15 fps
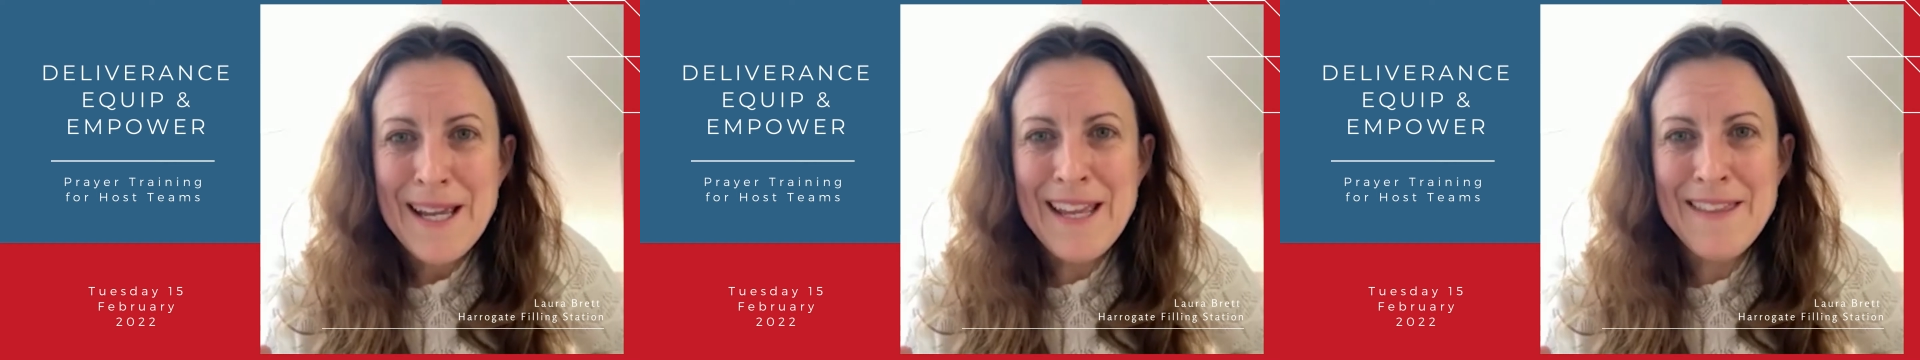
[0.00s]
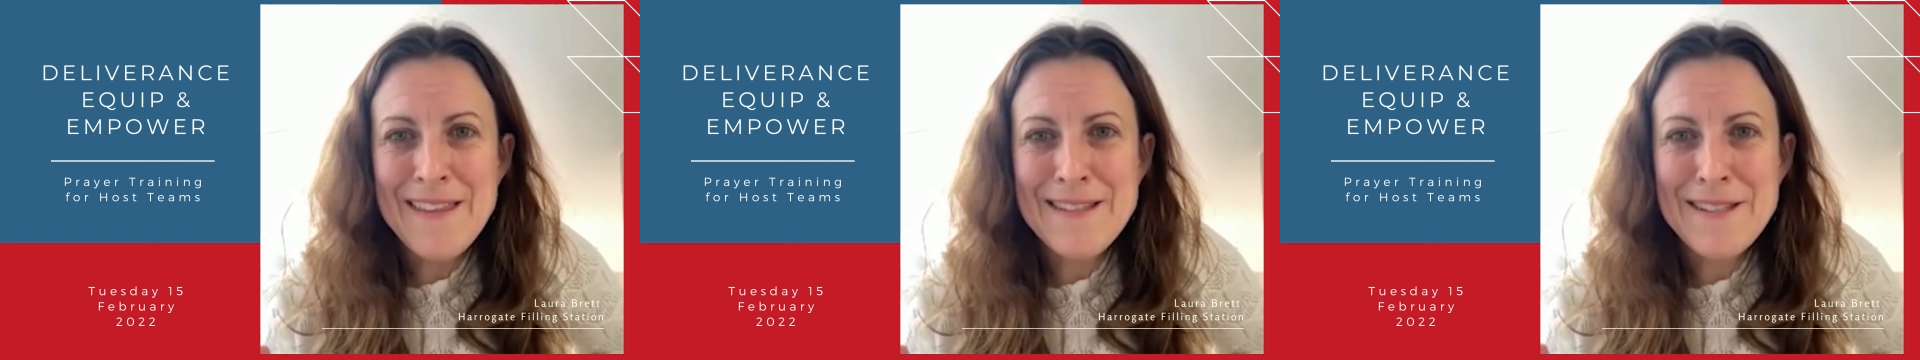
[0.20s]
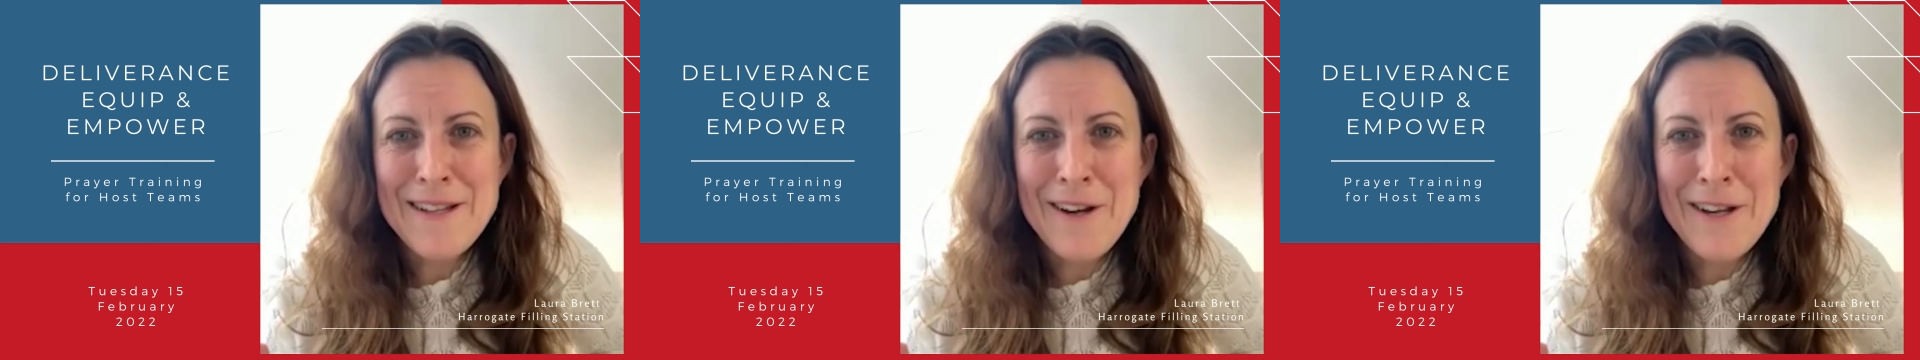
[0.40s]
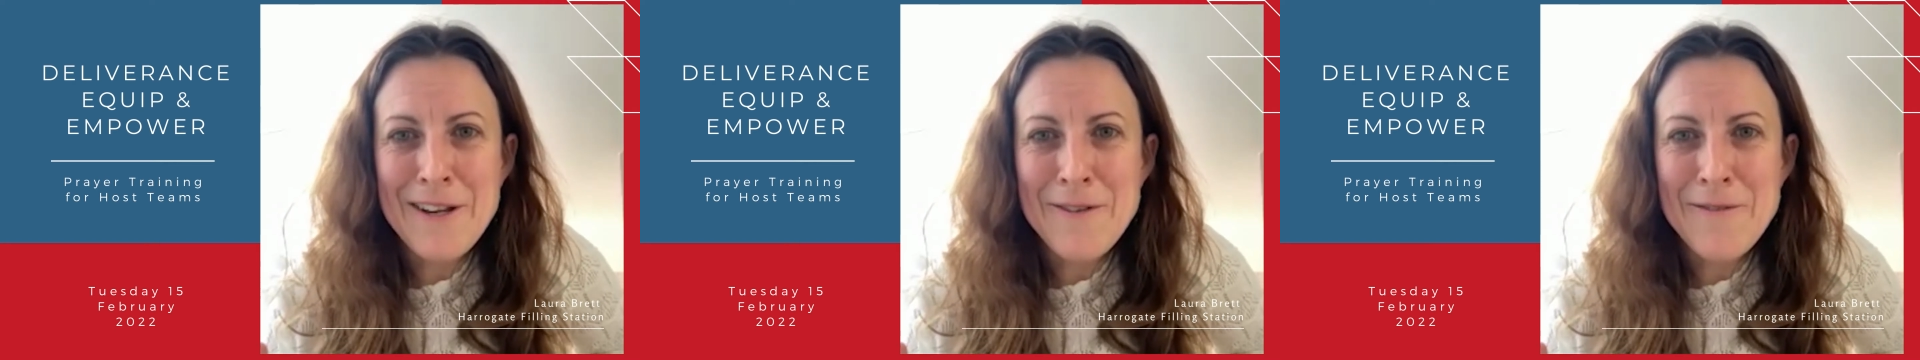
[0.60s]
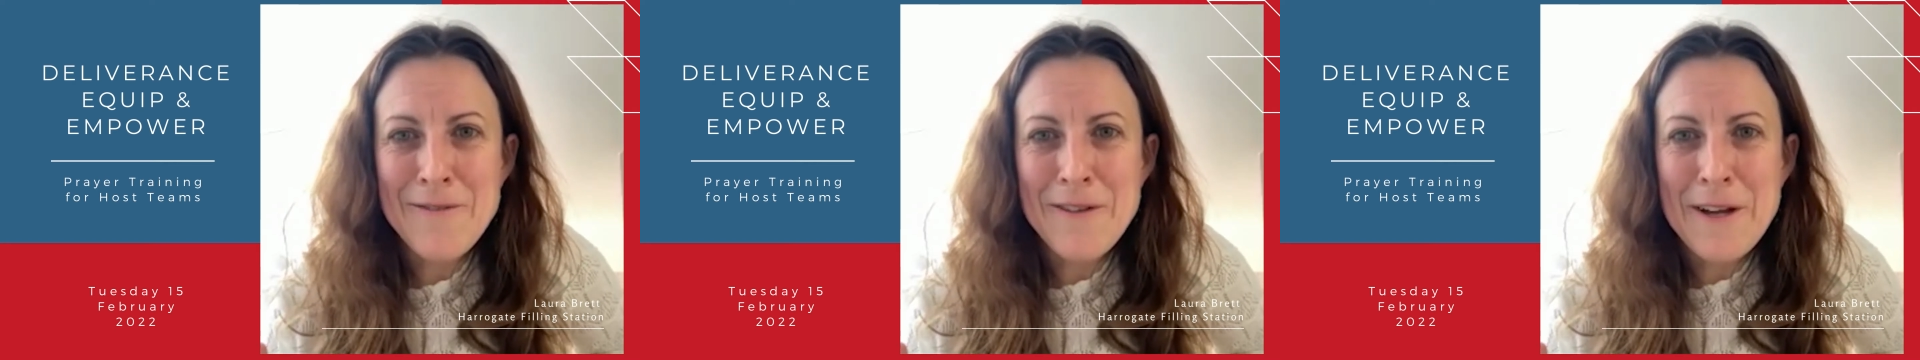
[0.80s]
in this
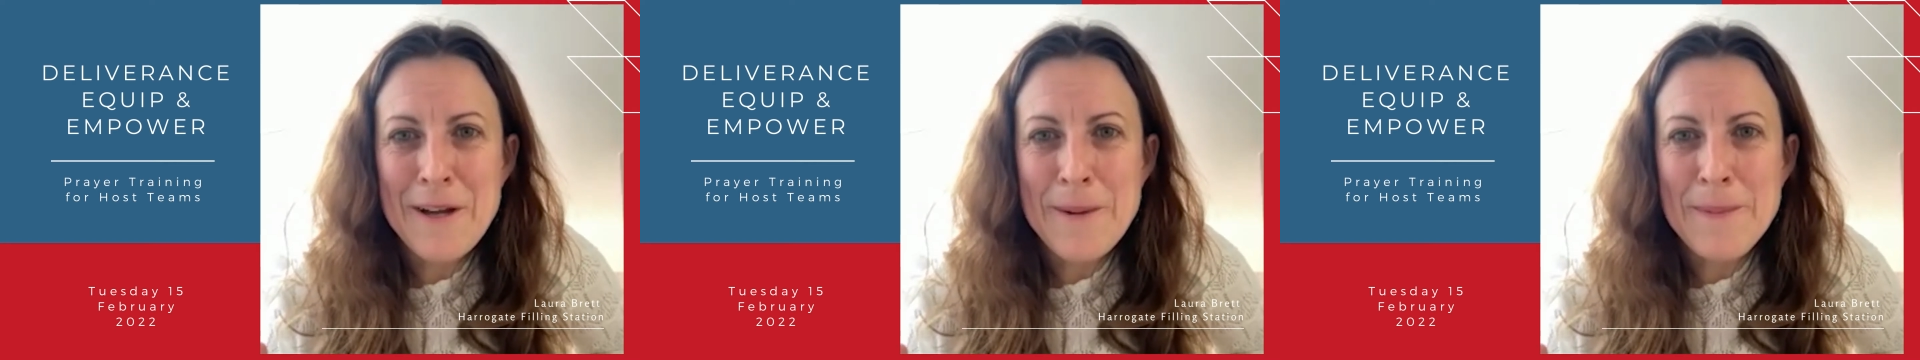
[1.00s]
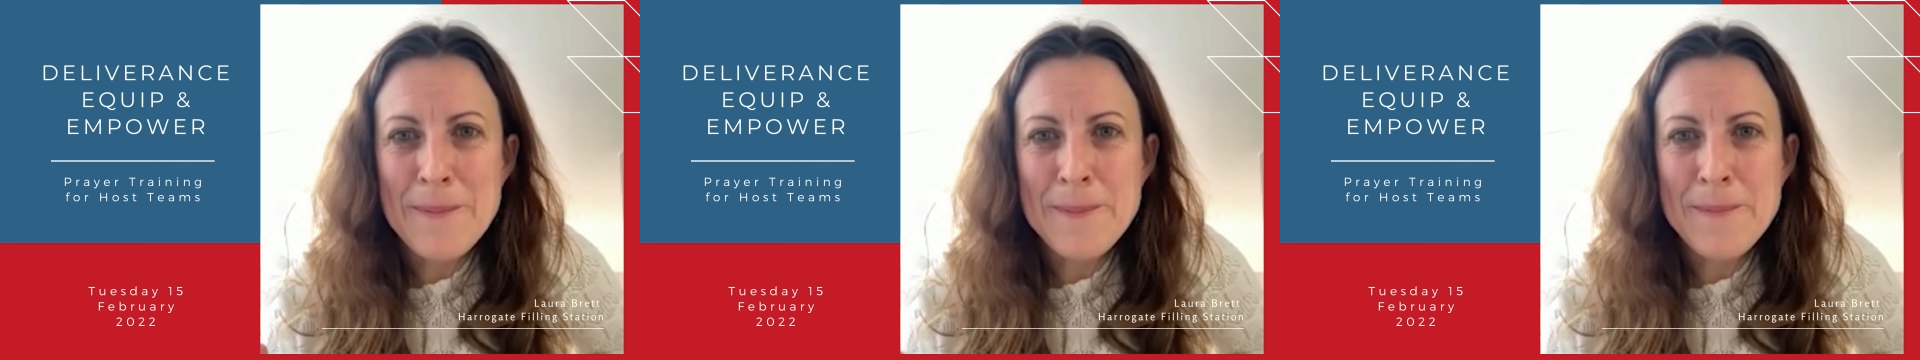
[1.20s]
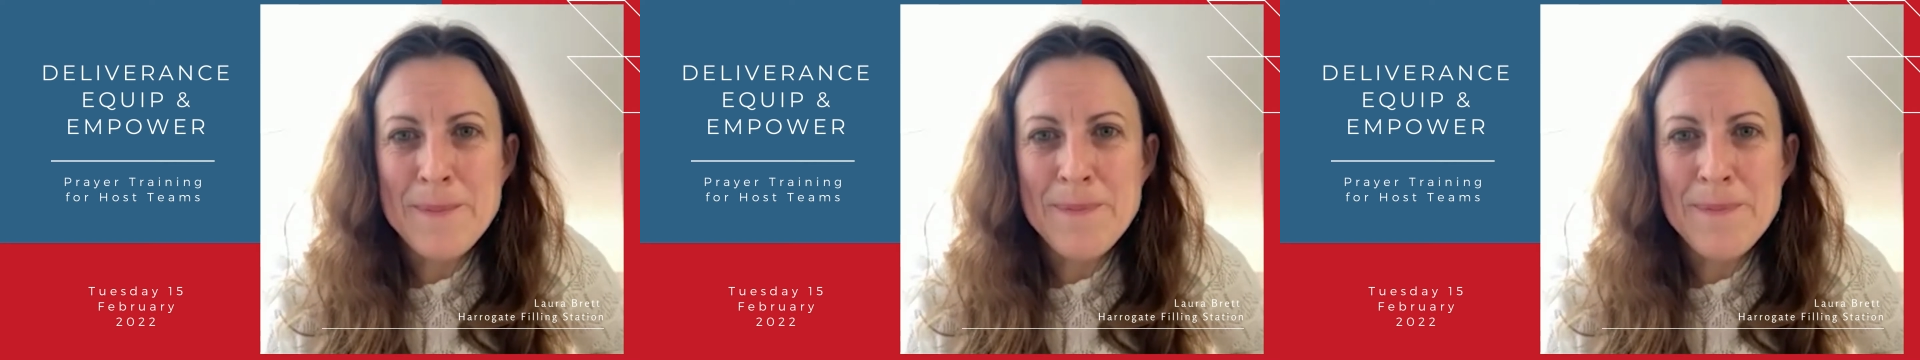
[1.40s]
kind of